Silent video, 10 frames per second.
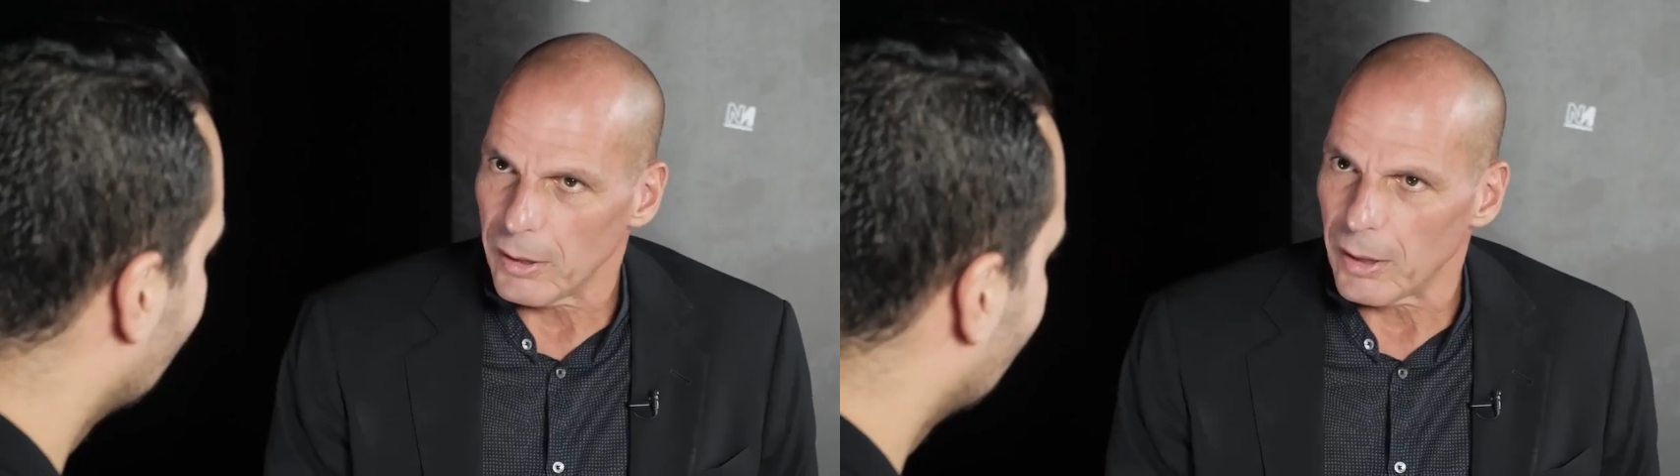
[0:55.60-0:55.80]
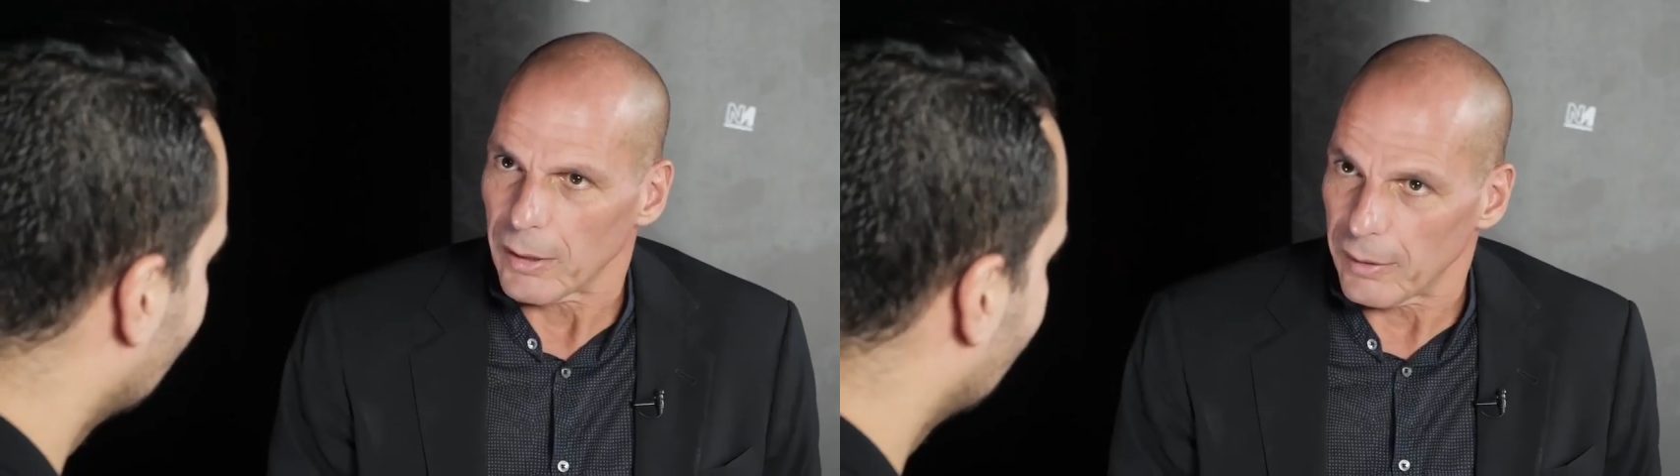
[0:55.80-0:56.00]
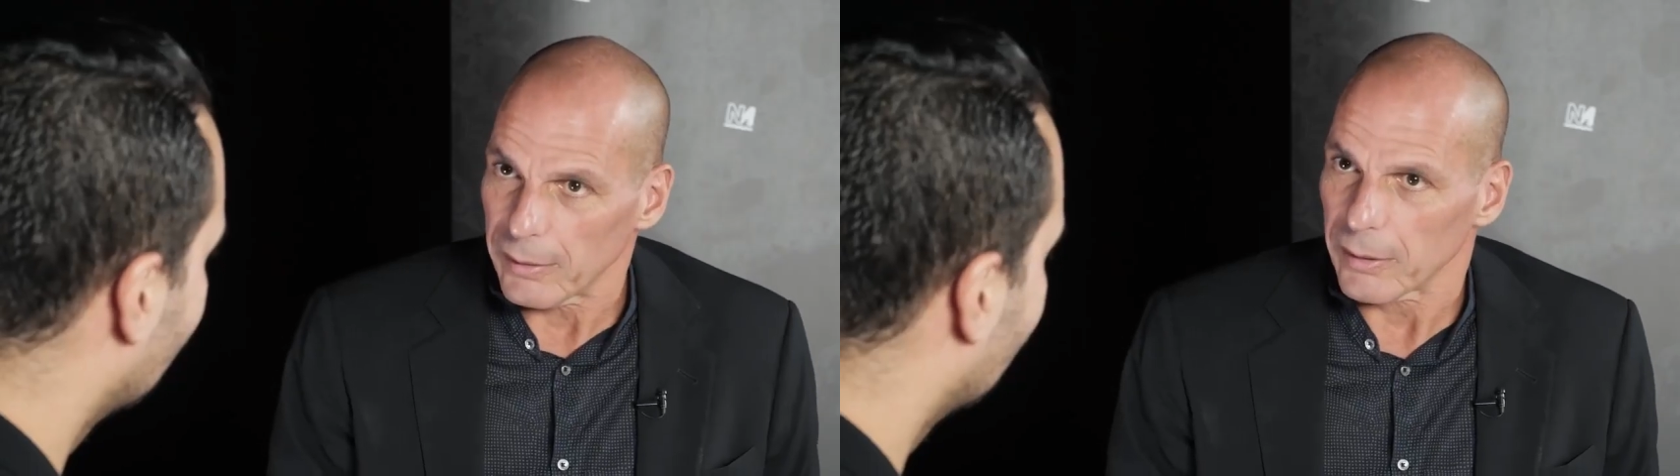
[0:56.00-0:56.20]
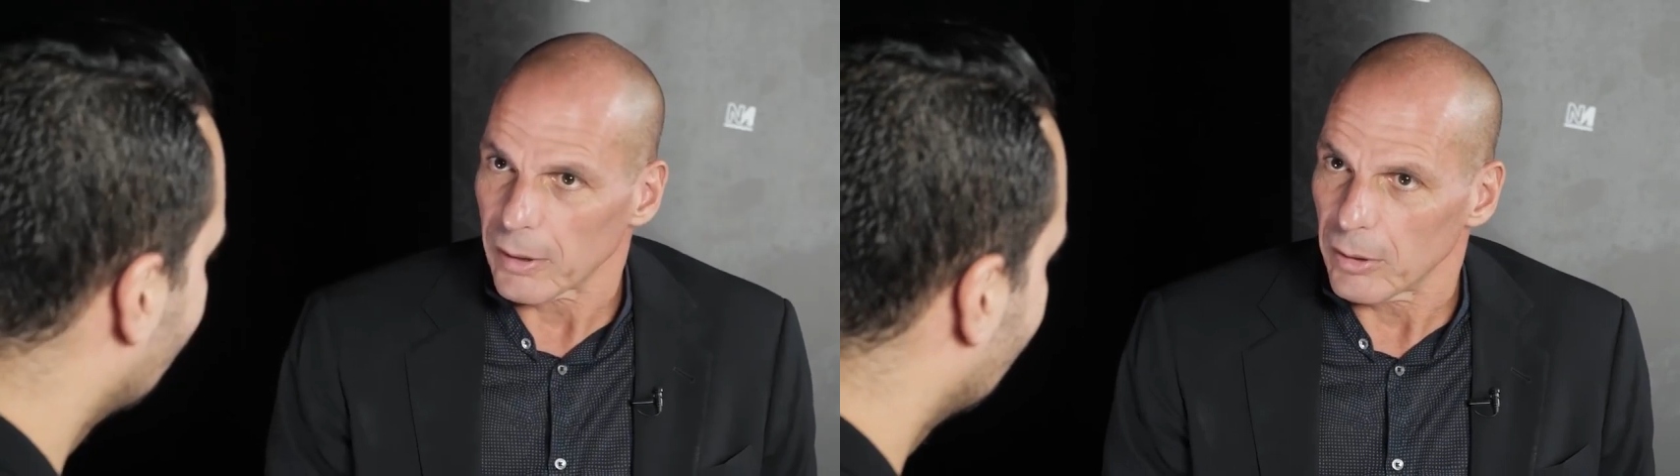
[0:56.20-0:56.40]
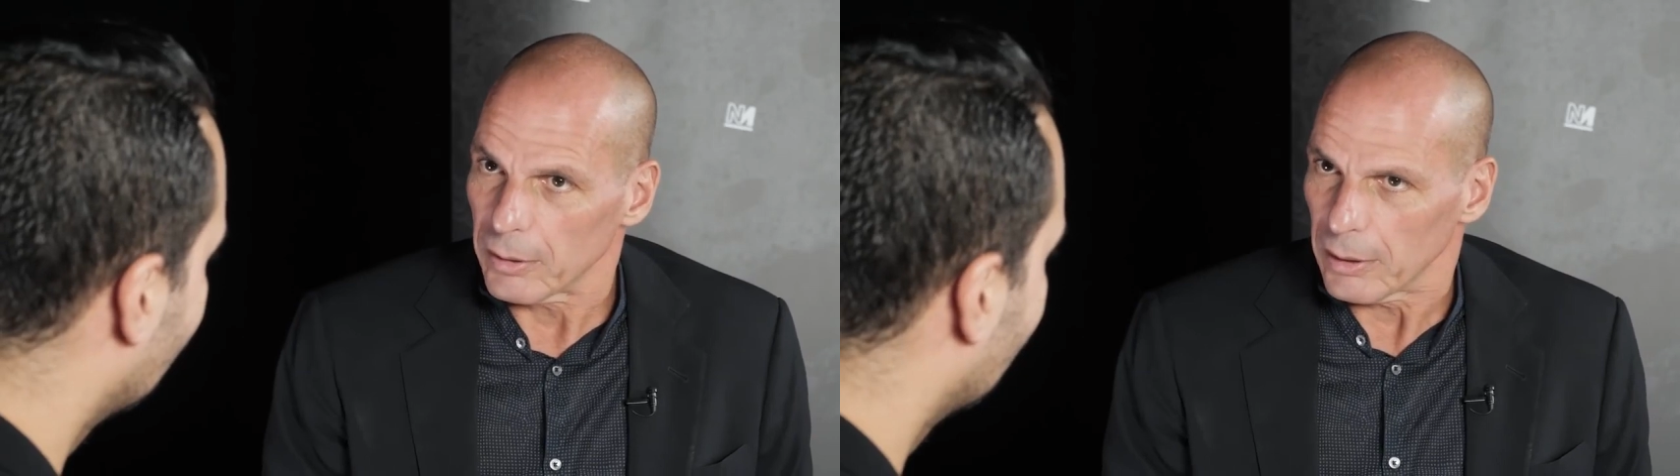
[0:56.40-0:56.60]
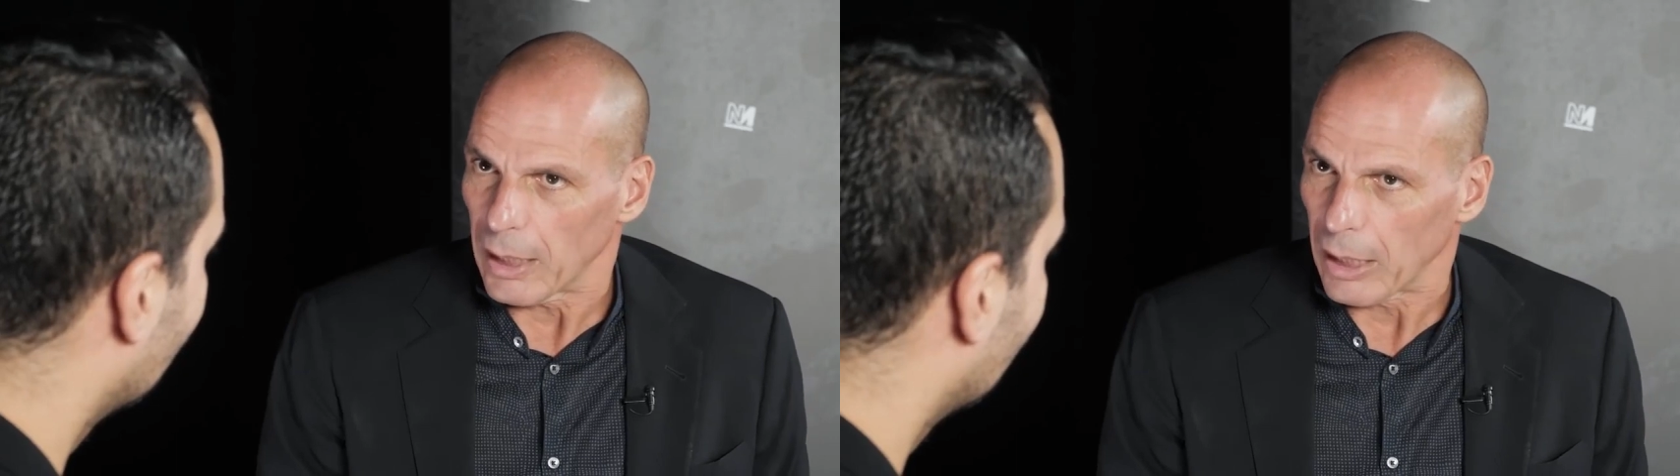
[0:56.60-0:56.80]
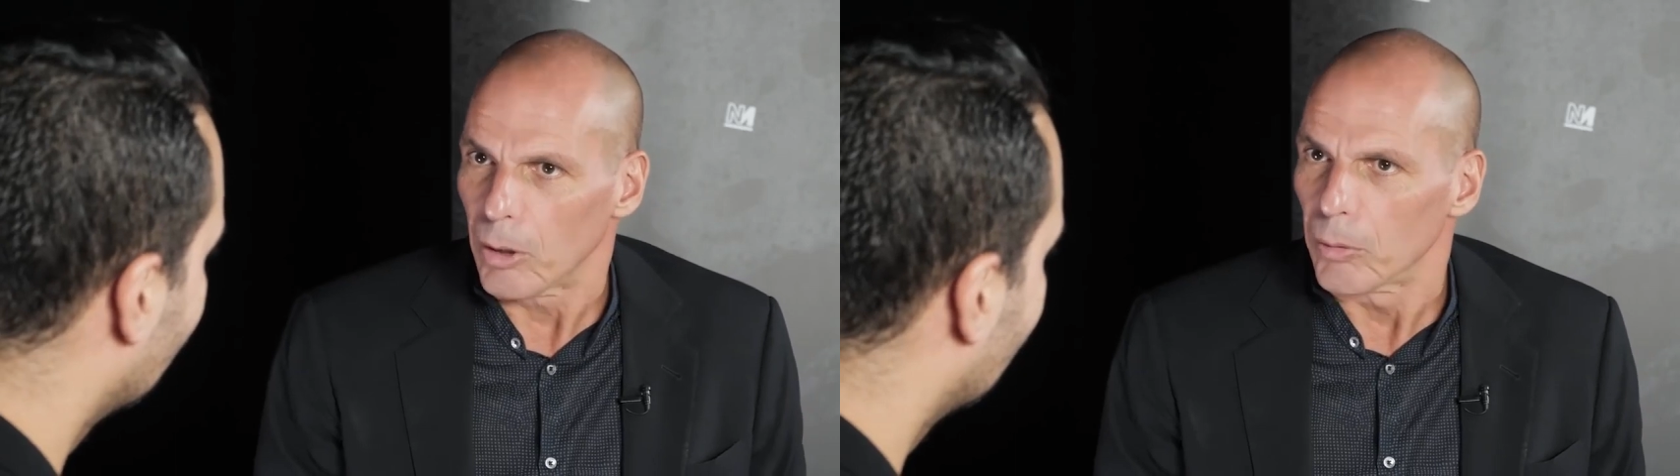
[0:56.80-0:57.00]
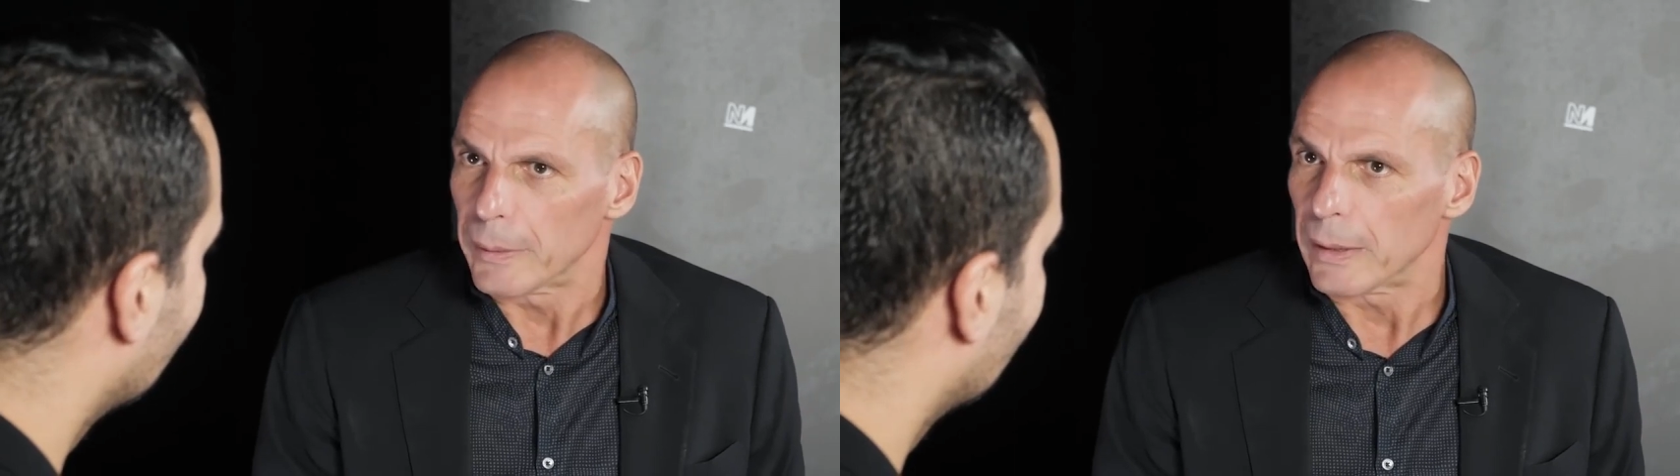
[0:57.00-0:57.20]
I think that a
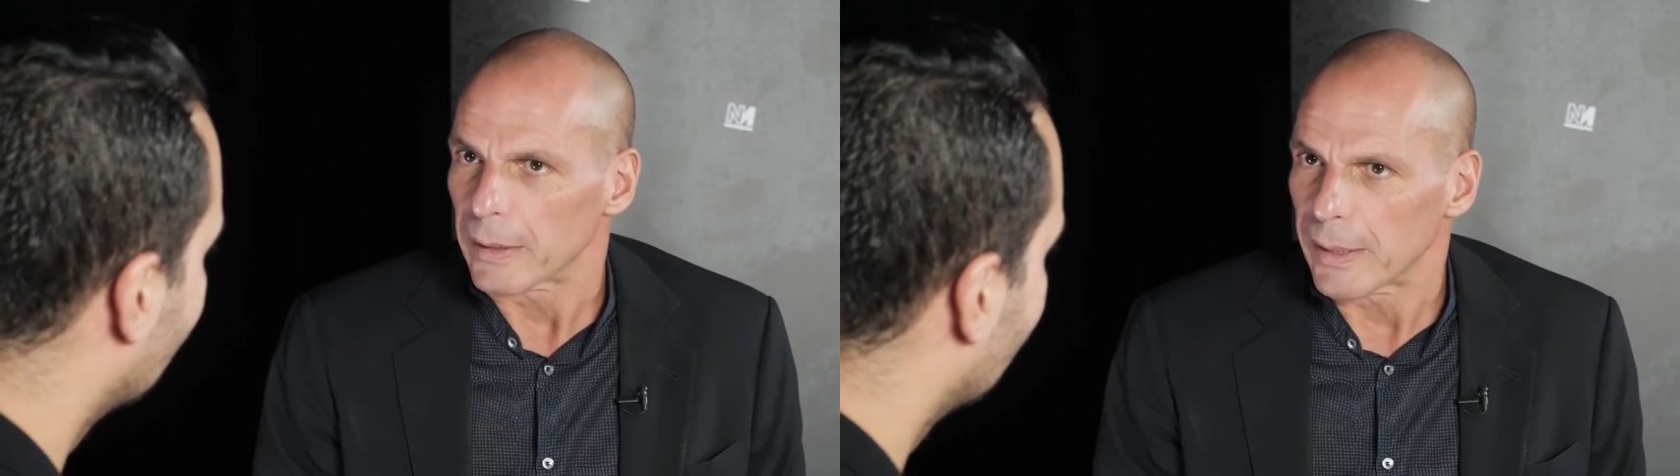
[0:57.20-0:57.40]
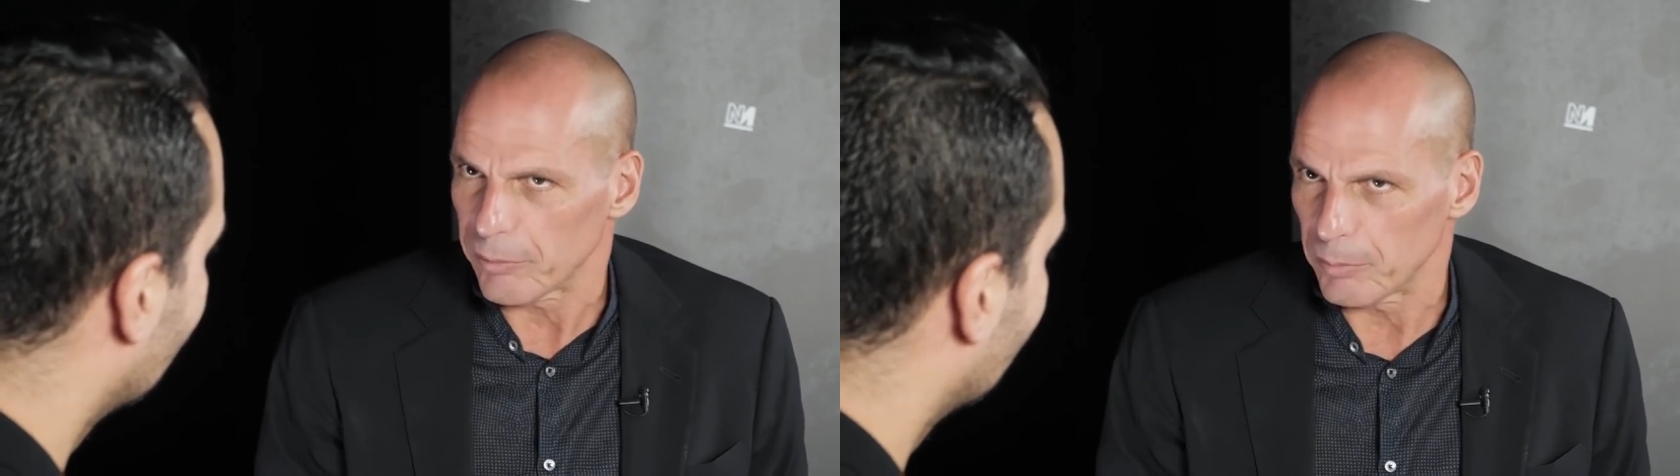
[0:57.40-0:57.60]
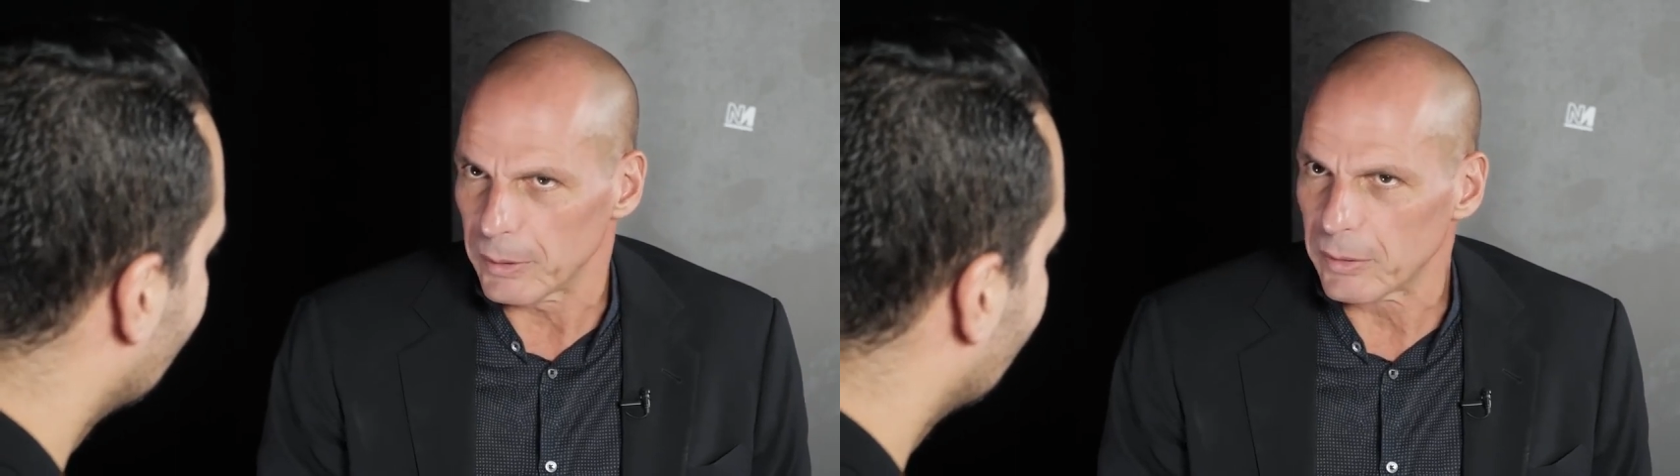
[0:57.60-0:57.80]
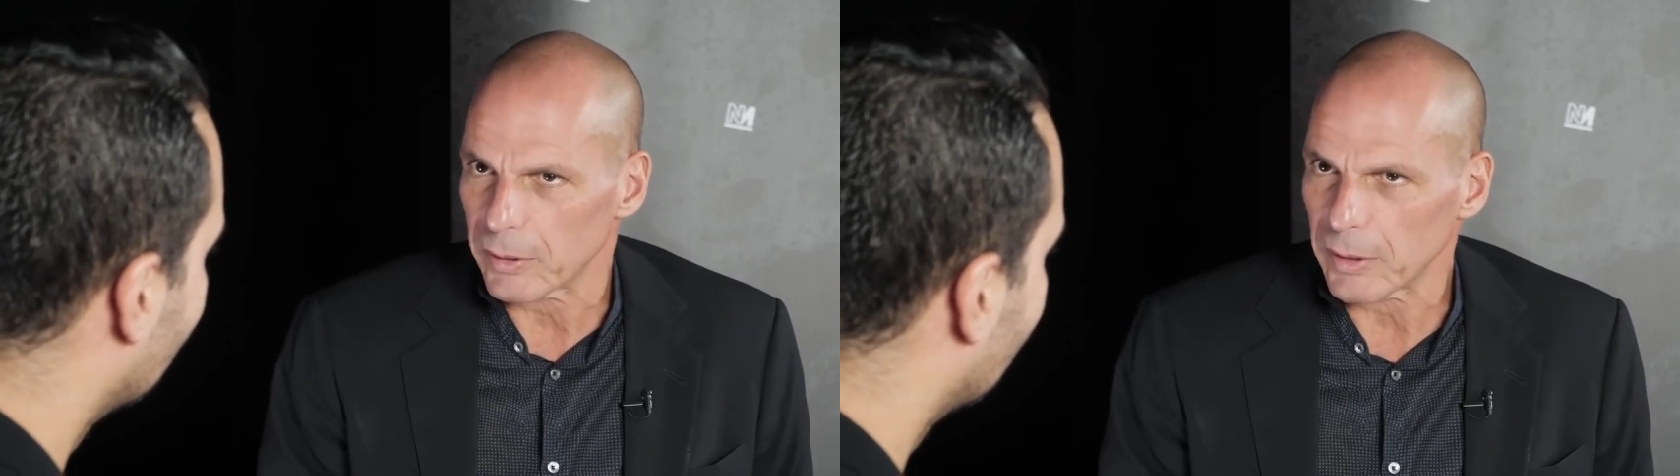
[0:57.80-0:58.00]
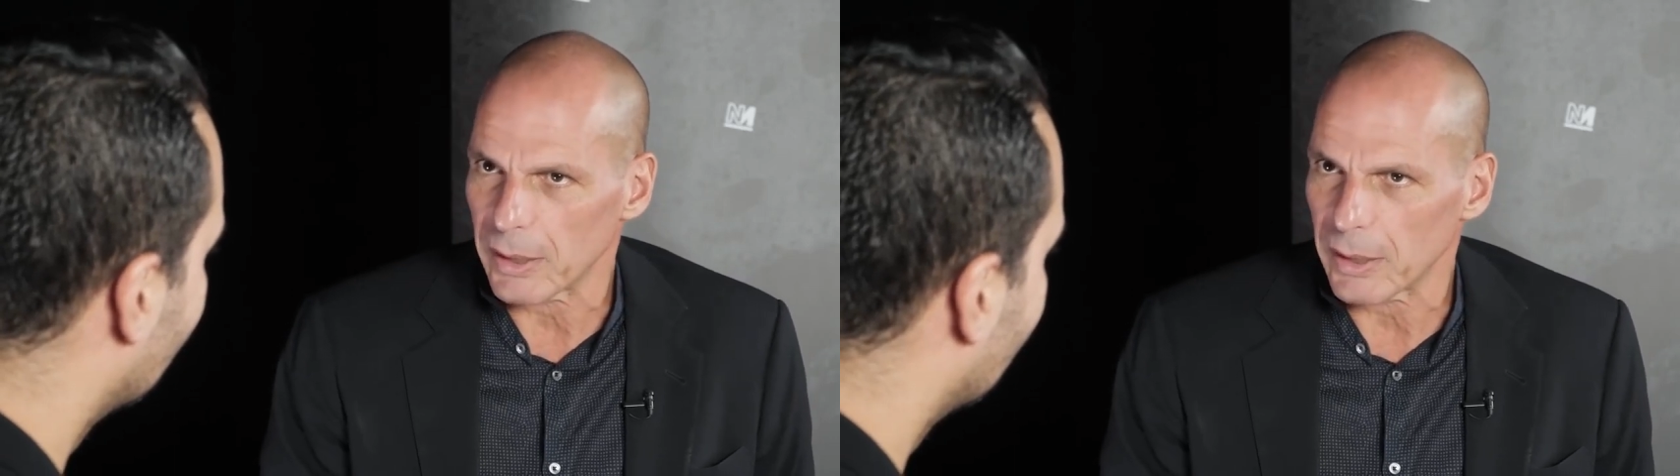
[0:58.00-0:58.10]
Corbyn government